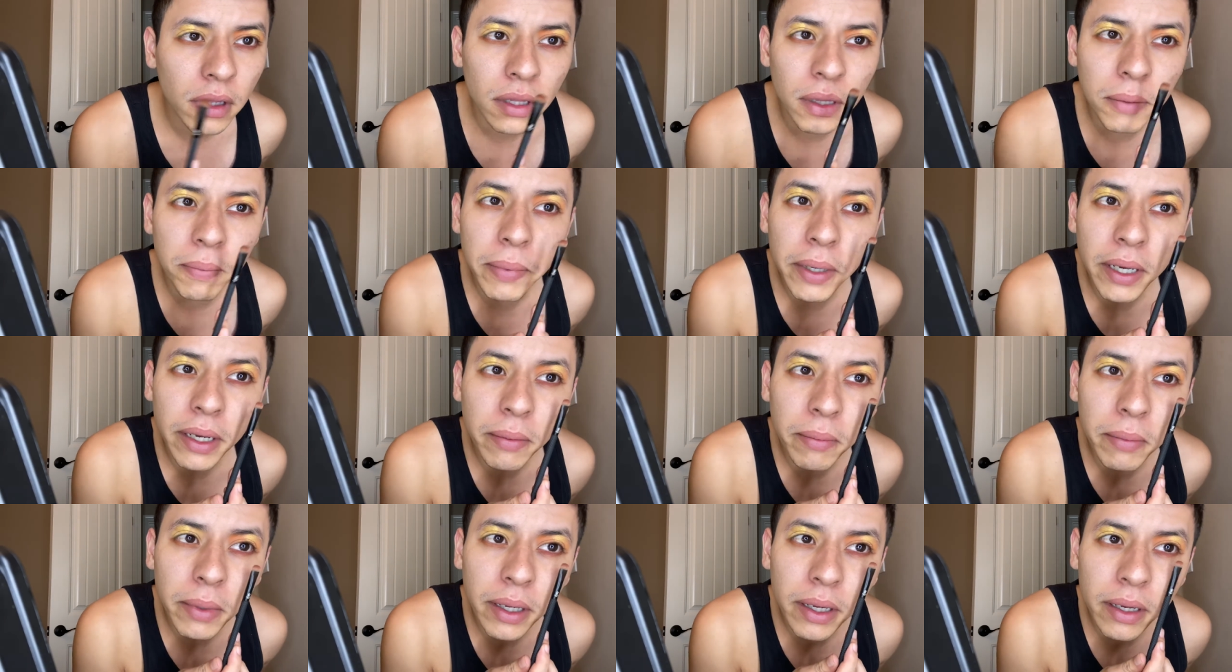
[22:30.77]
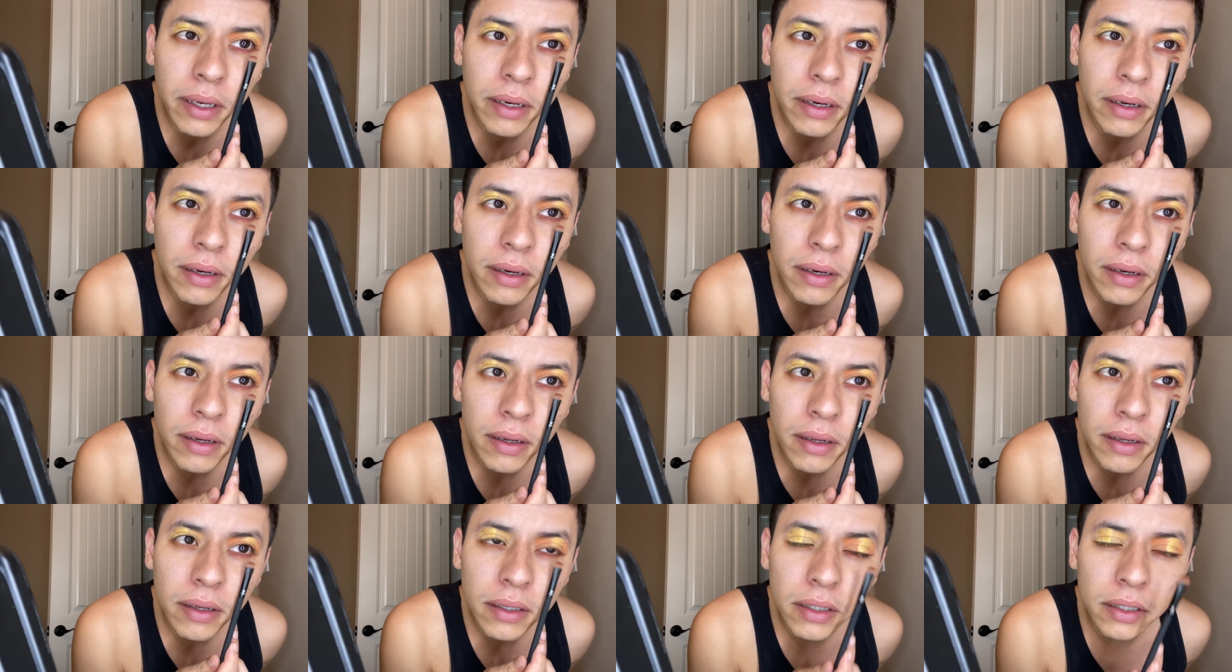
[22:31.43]
pigment
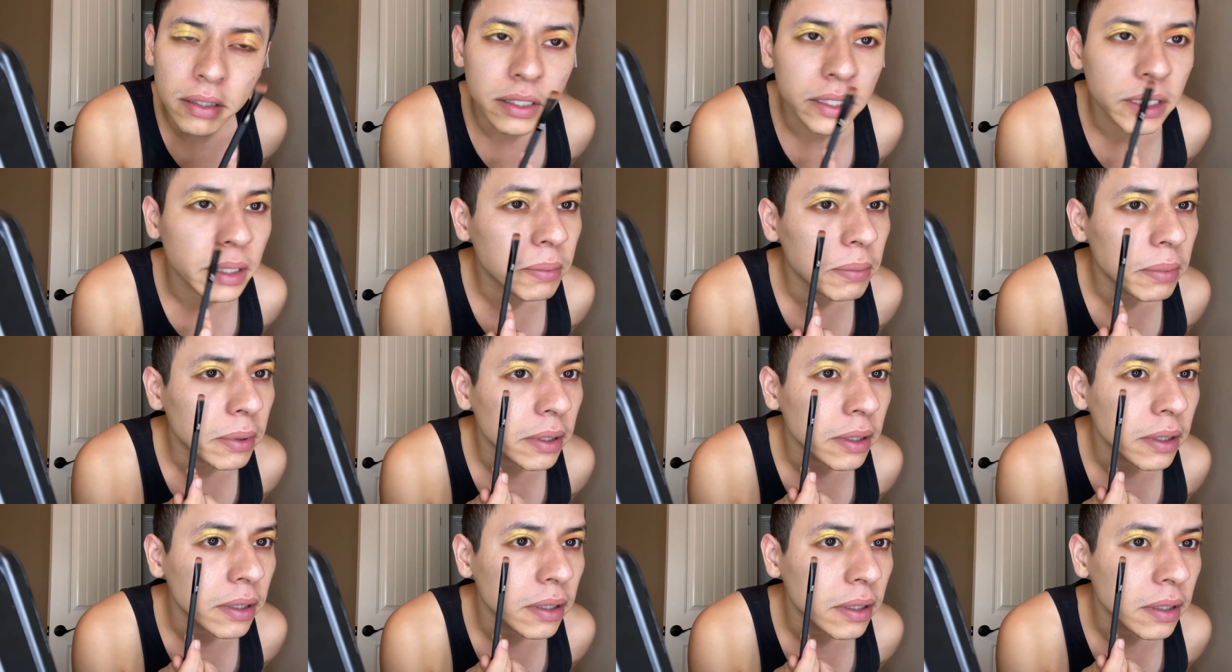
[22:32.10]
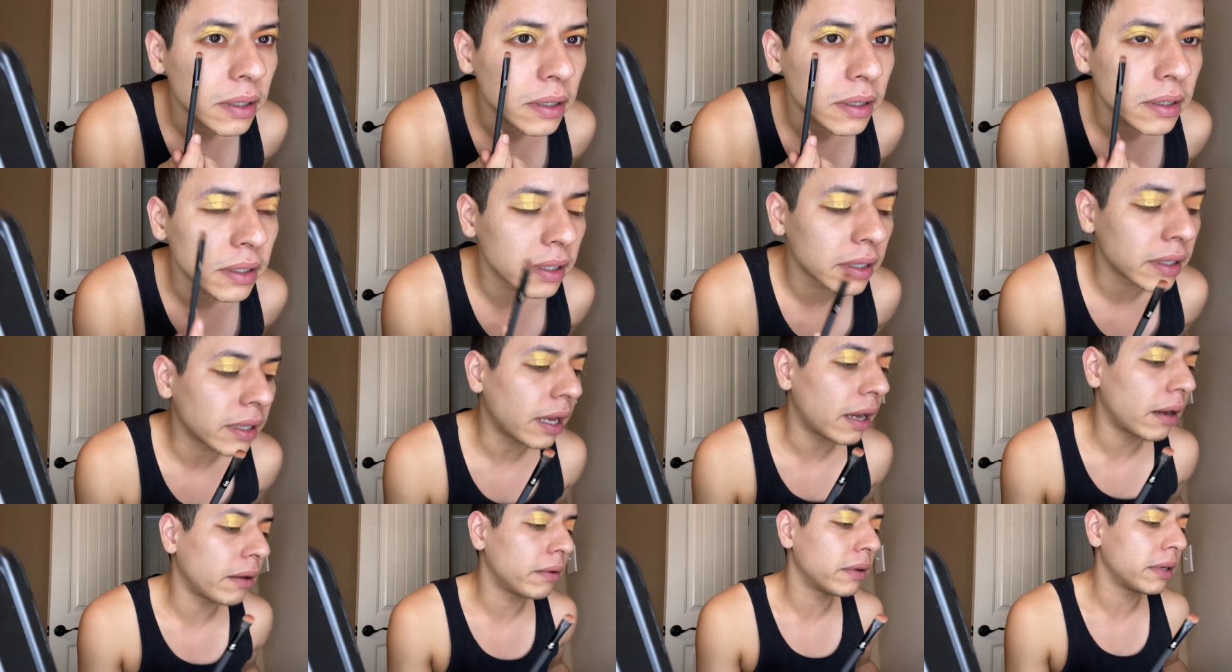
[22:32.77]
deeper than
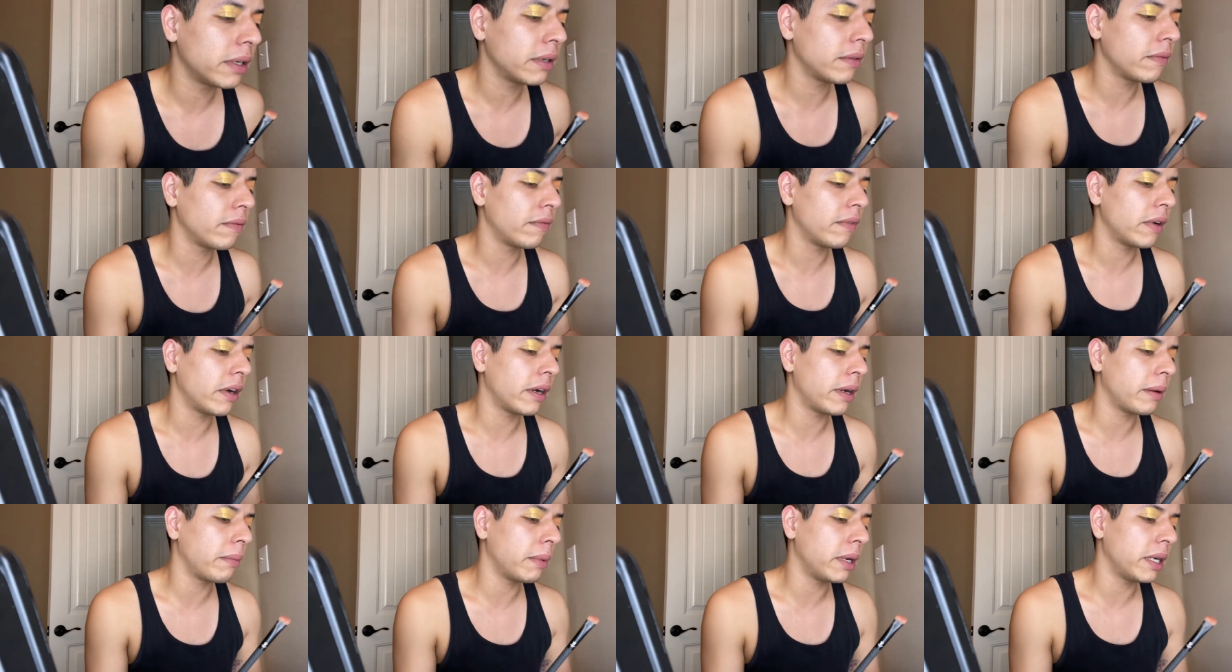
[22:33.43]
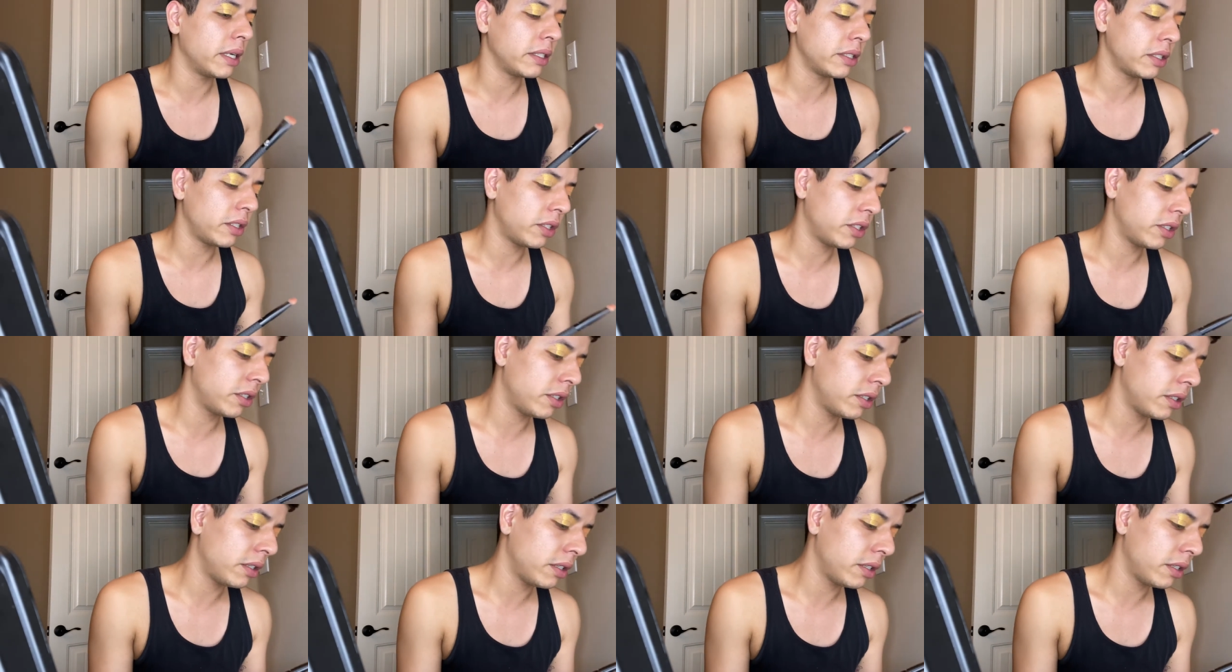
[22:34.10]
that one, very much.